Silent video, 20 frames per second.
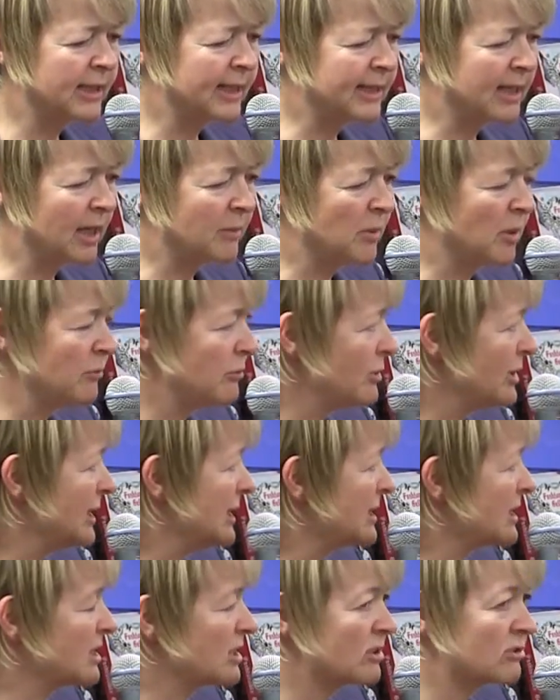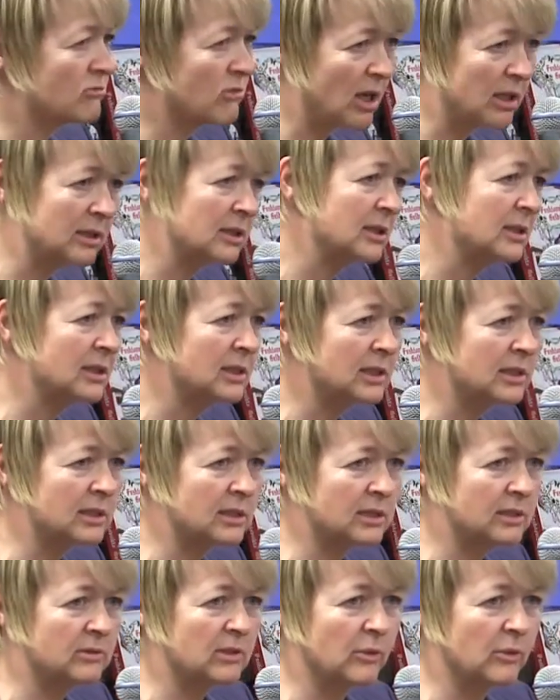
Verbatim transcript: They'd come home feeling disgruntled.